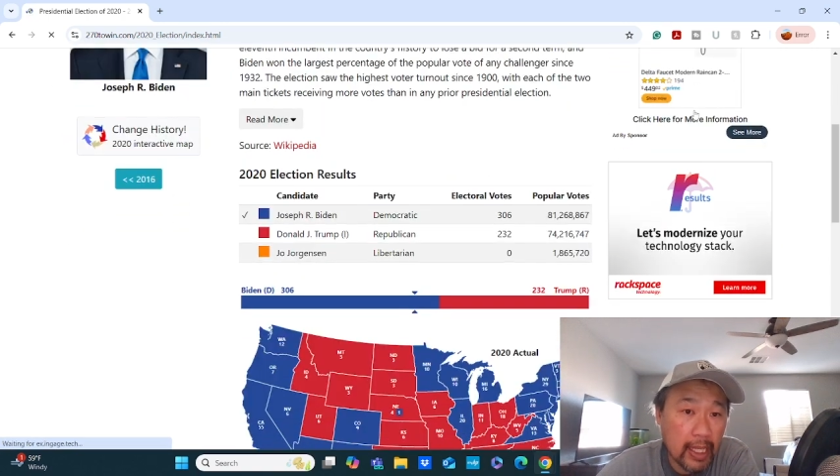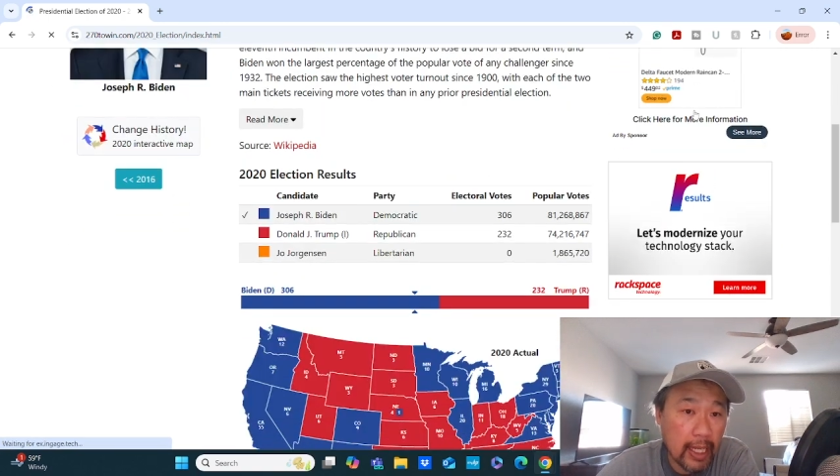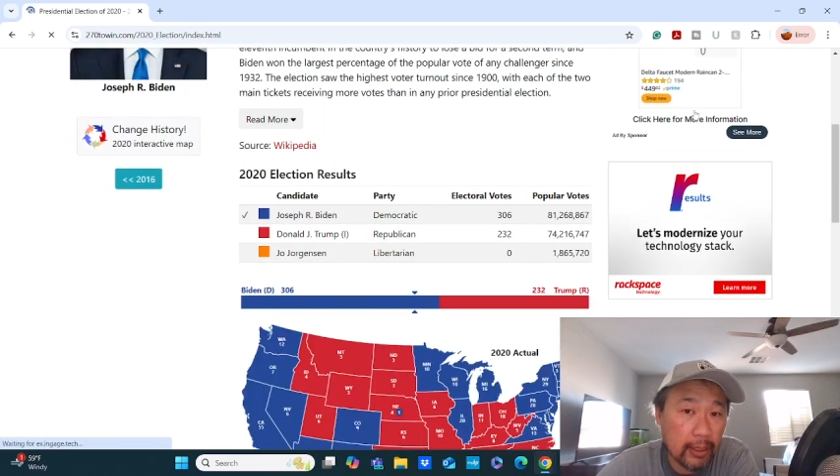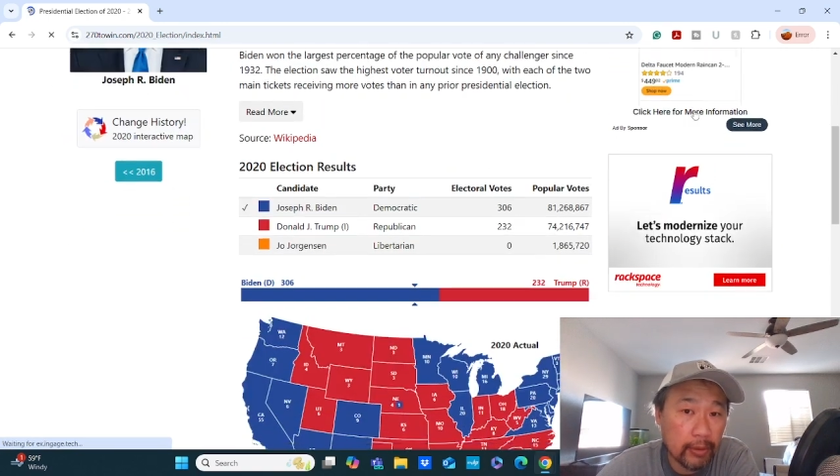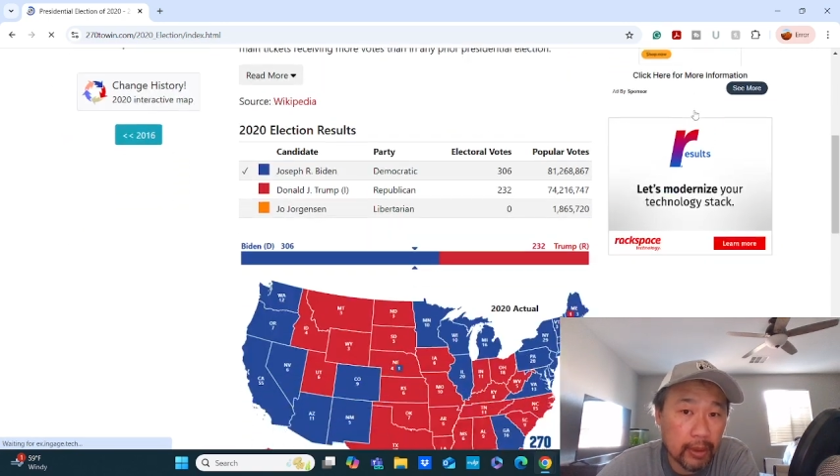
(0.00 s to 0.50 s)

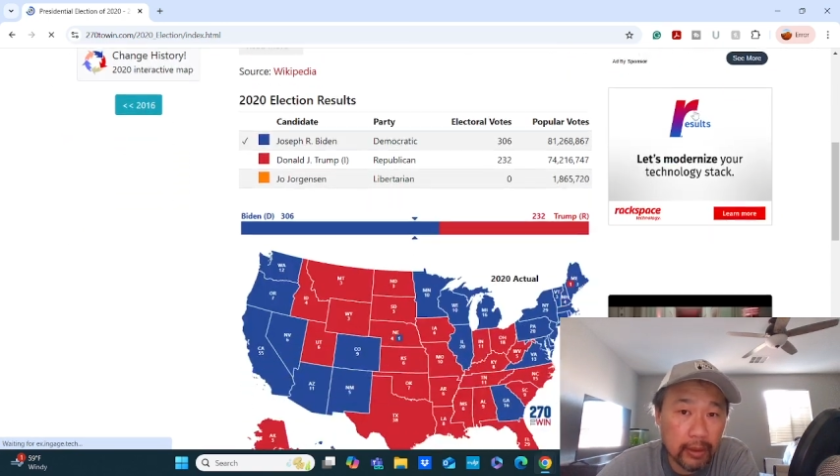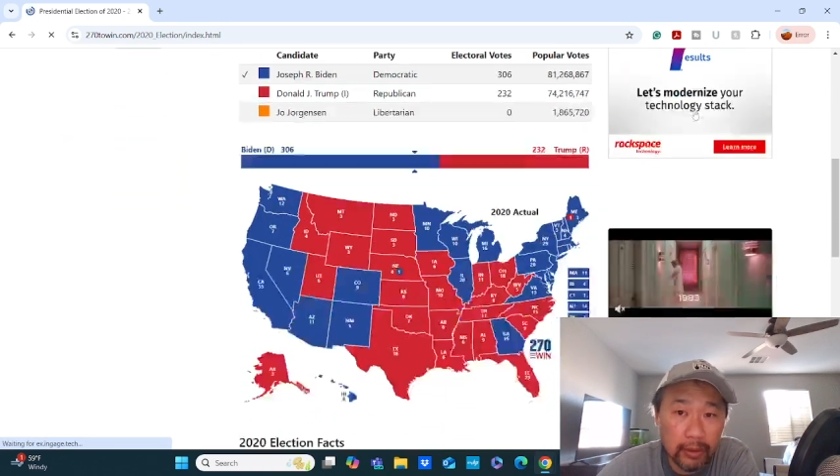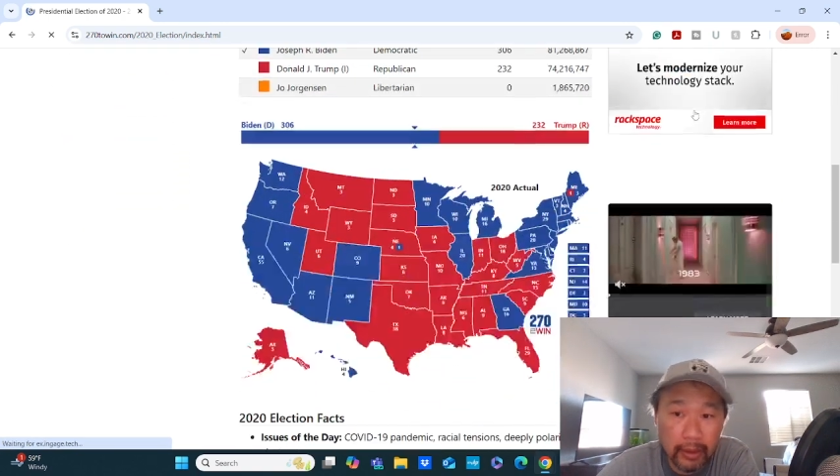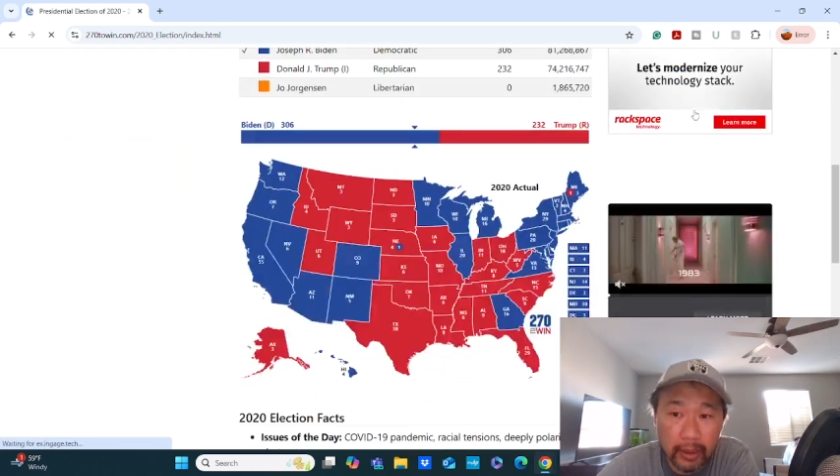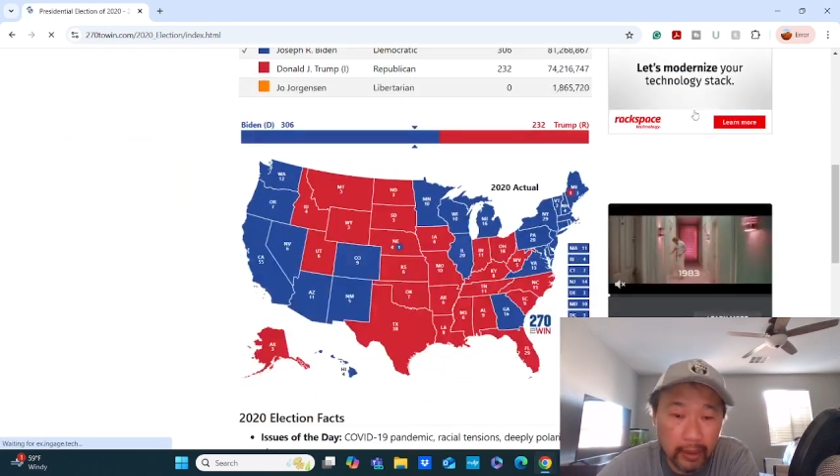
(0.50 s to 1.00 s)
I
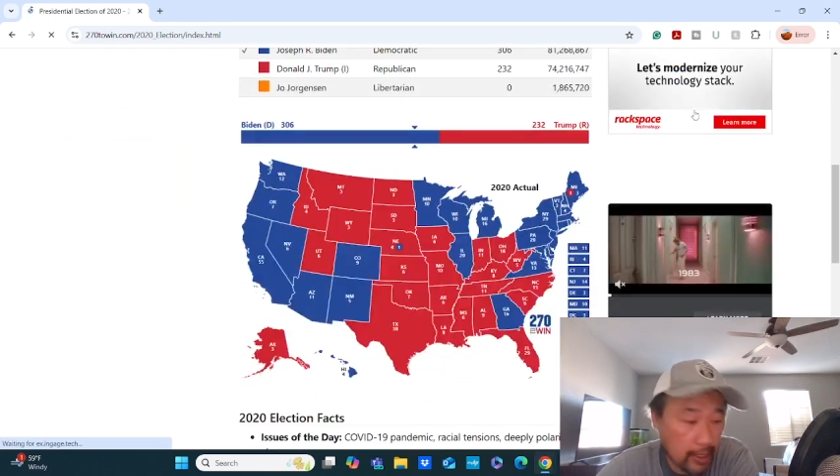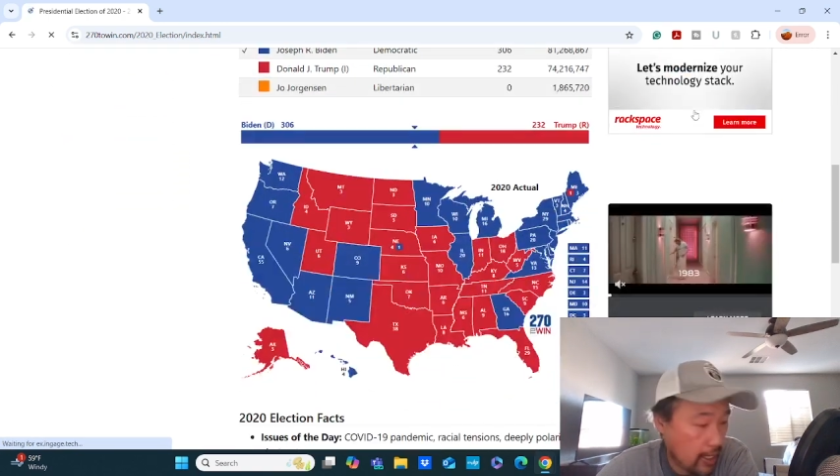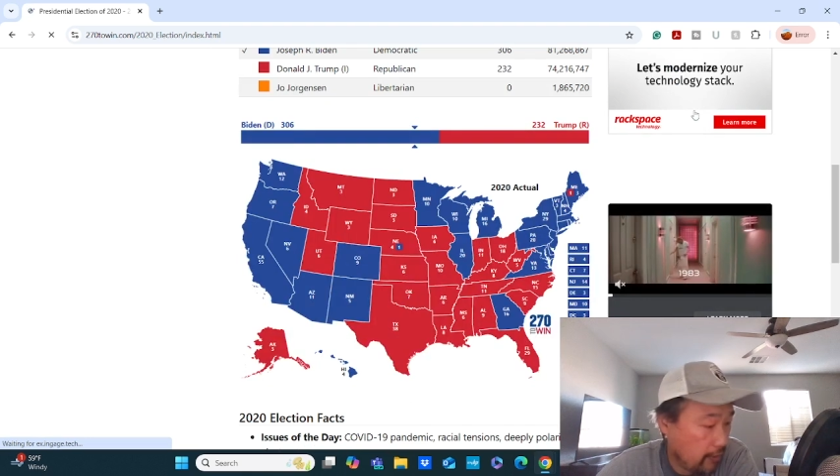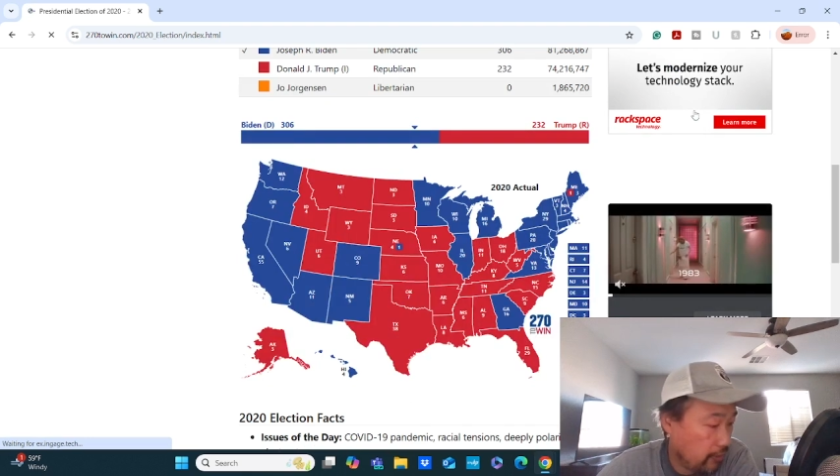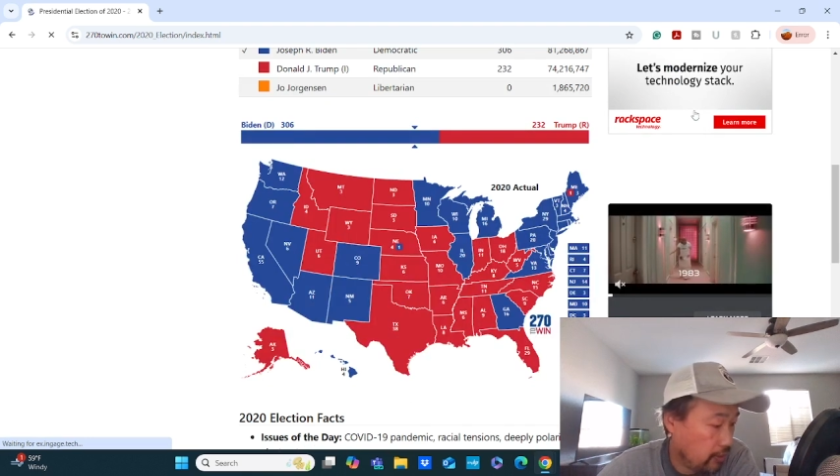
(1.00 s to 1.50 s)
will
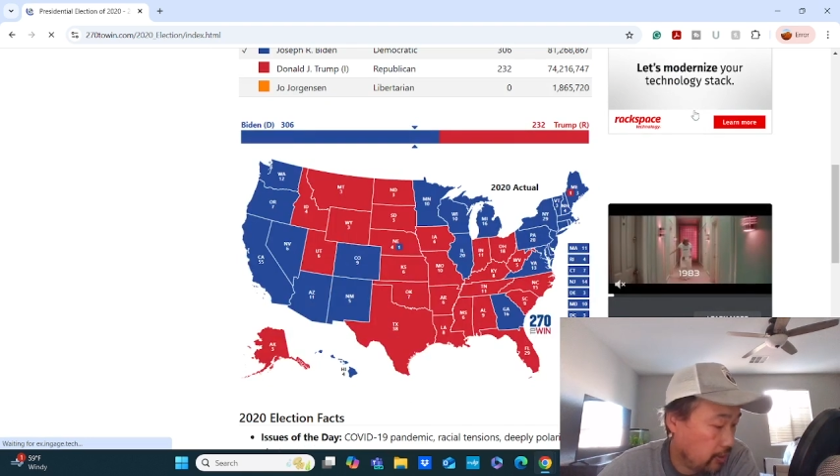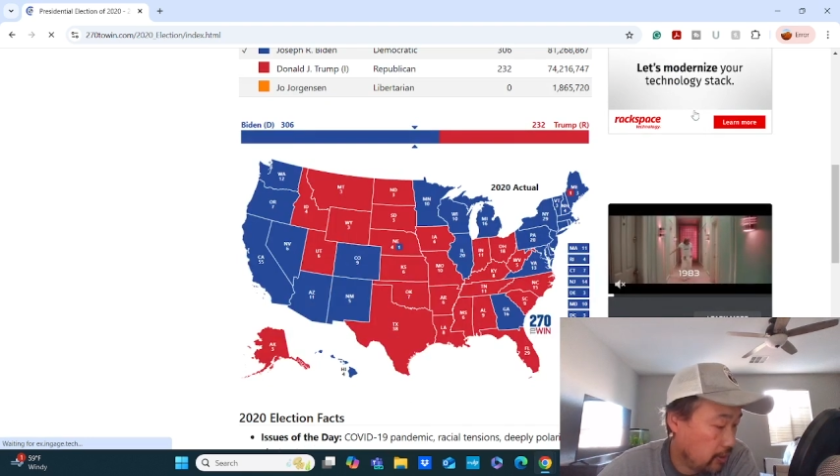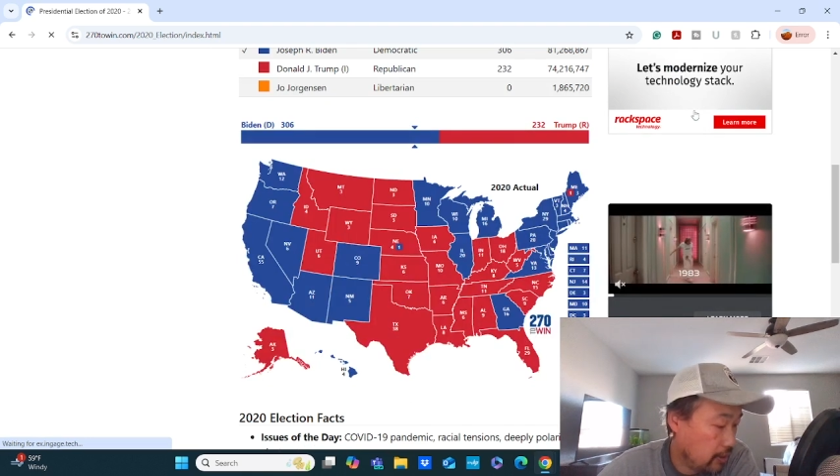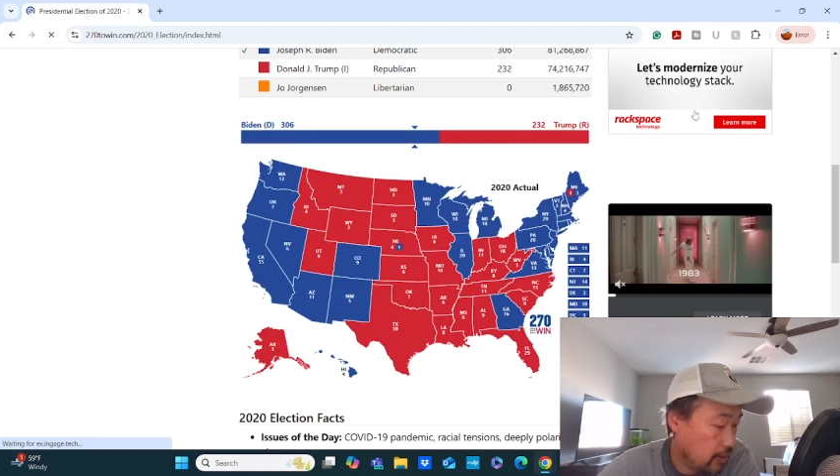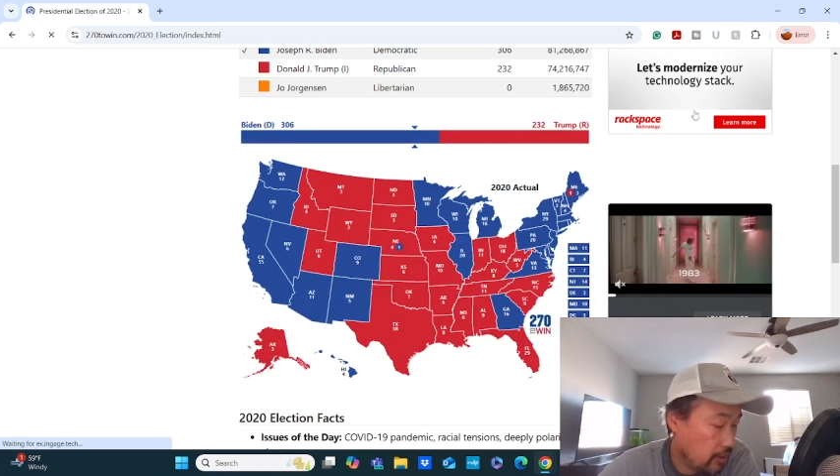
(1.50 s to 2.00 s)
have a,